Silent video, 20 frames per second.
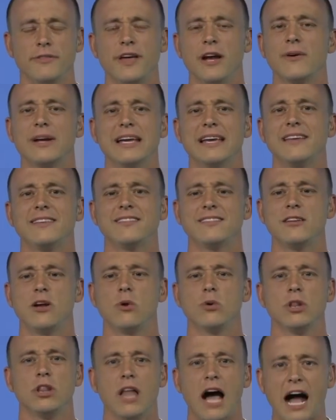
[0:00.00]
There is
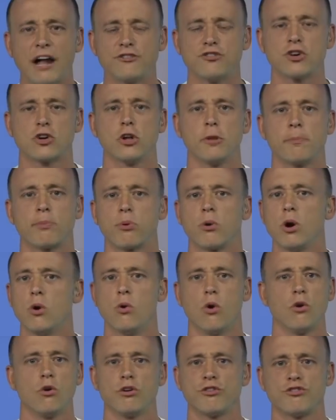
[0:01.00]
no logical
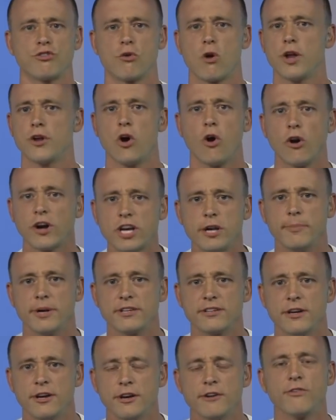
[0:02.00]
pro Orgeron
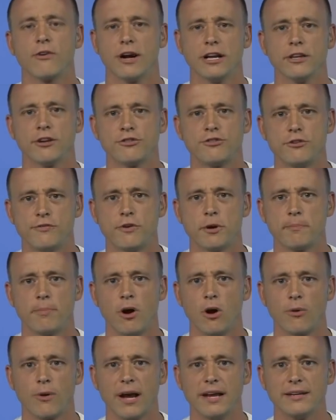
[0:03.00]
argument for LSU
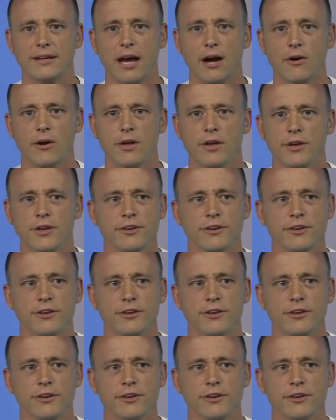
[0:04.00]
football right now.